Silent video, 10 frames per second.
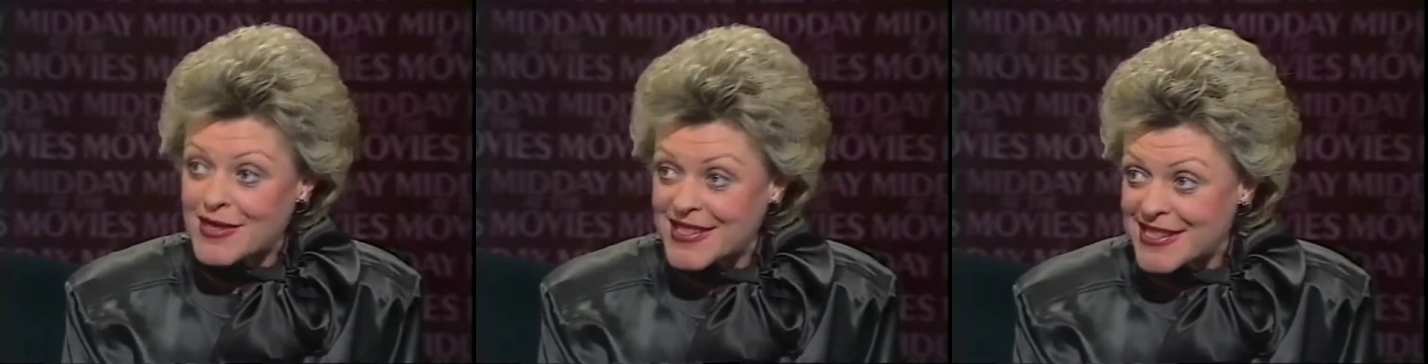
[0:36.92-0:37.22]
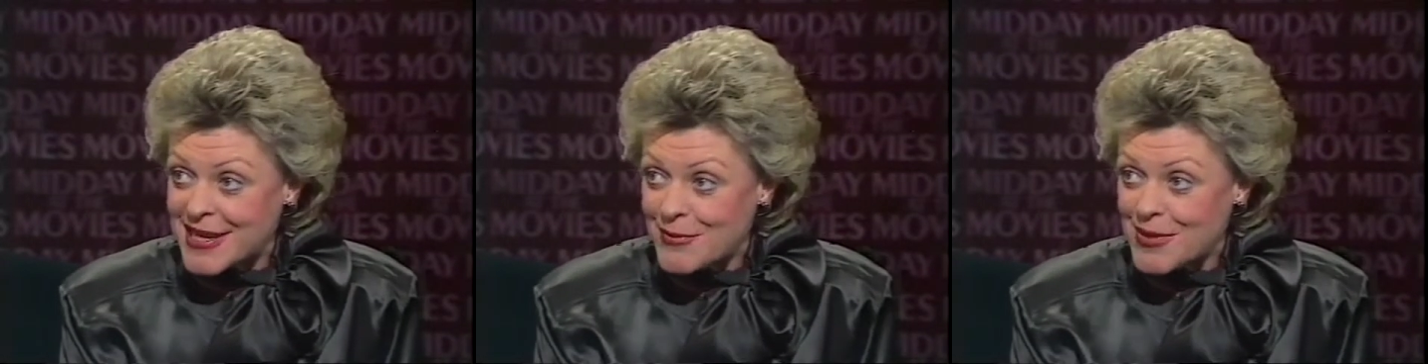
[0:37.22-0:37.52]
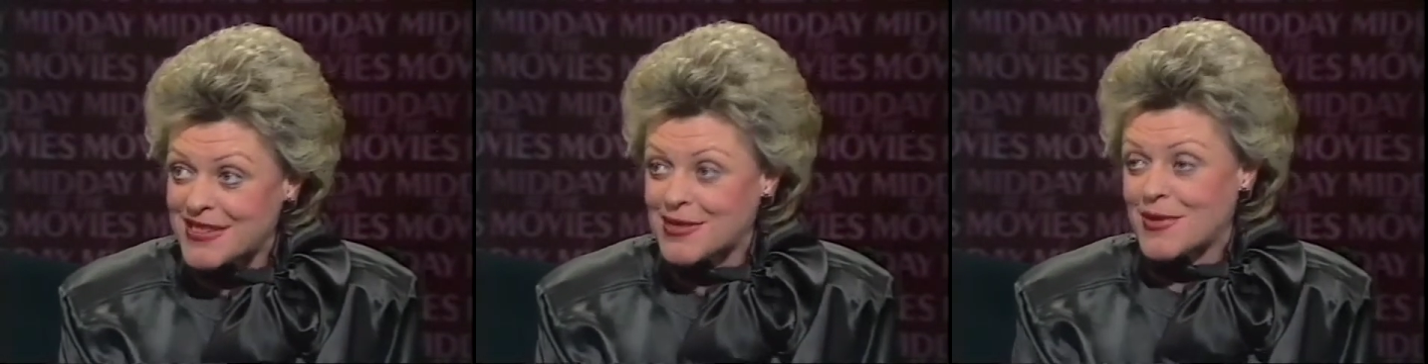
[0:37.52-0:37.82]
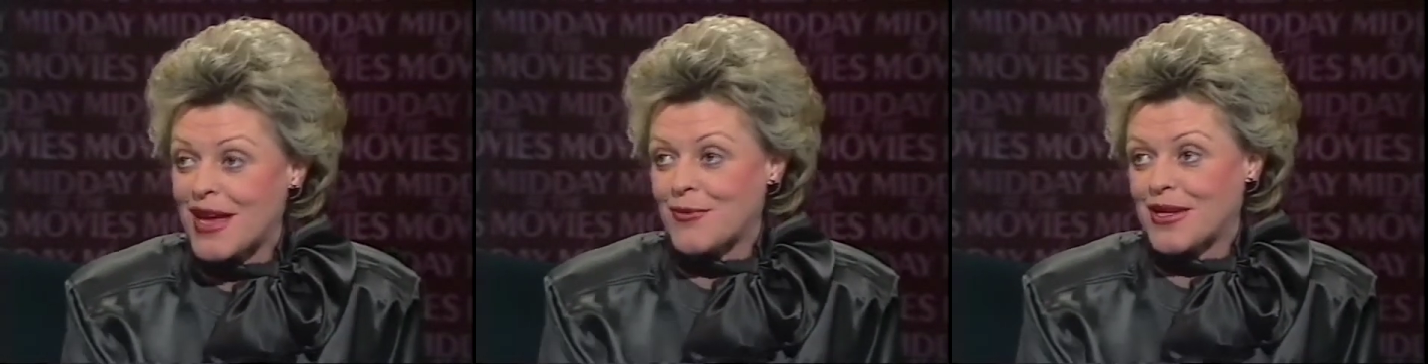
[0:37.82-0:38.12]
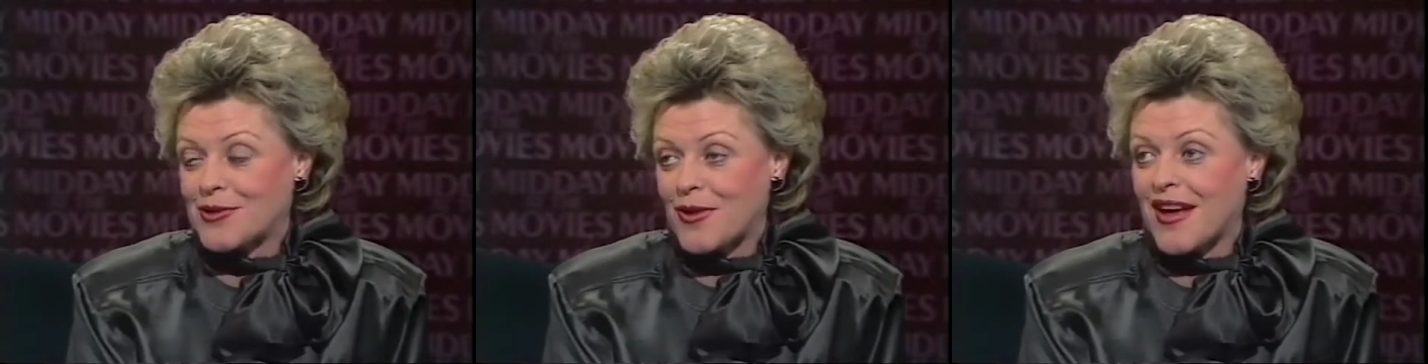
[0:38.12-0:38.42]
How to Succeed in Business Without
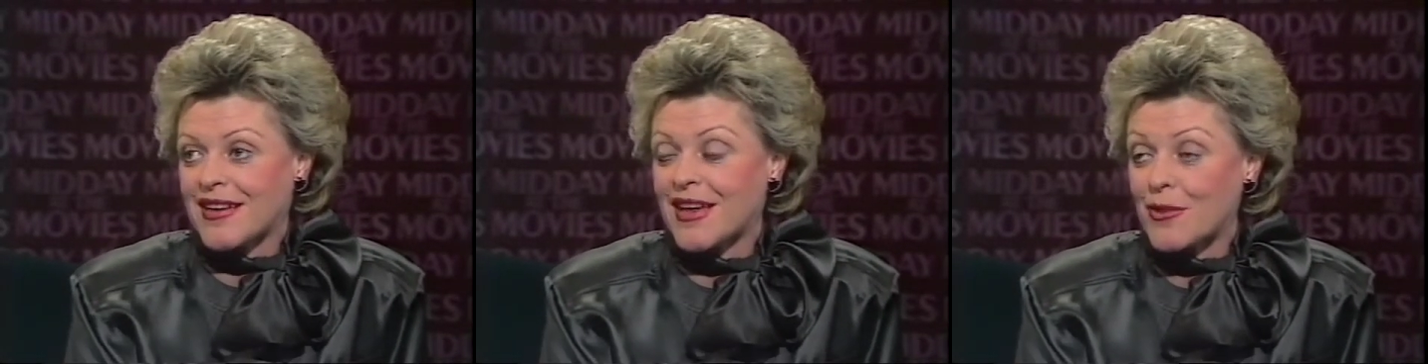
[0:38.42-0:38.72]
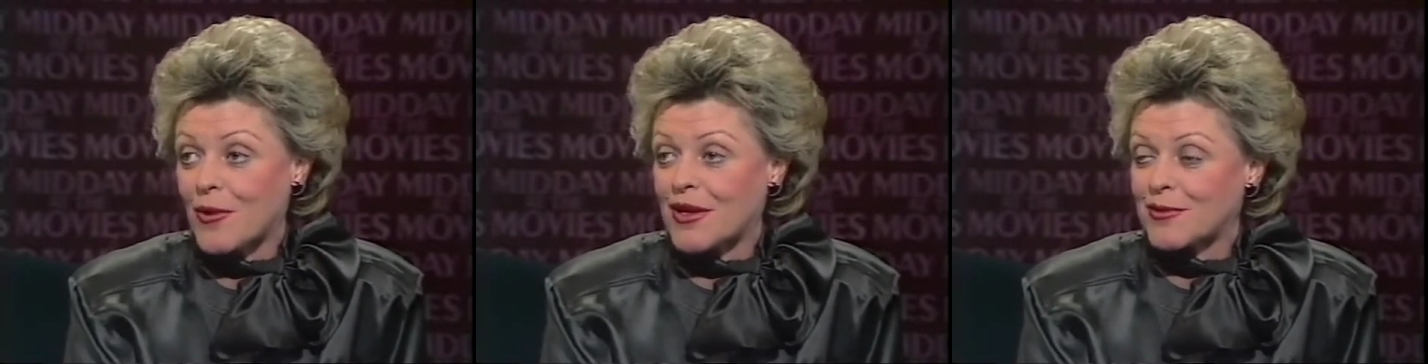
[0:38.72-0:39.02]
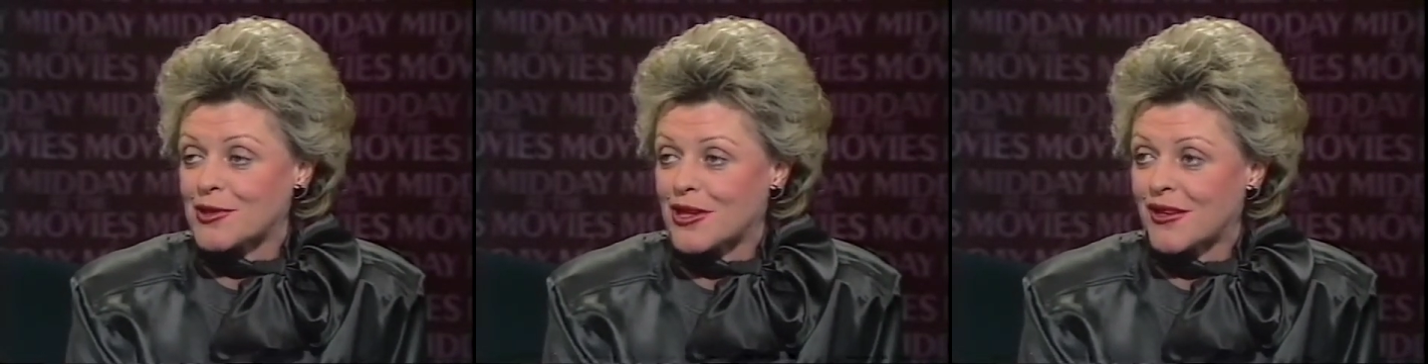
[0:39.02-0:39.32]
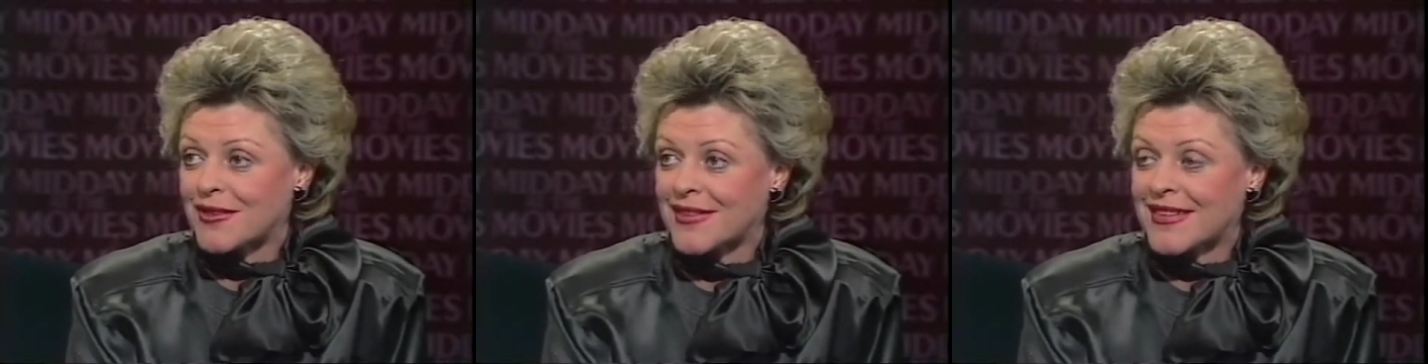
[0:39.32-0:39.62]
Really Trying, another wonderful show.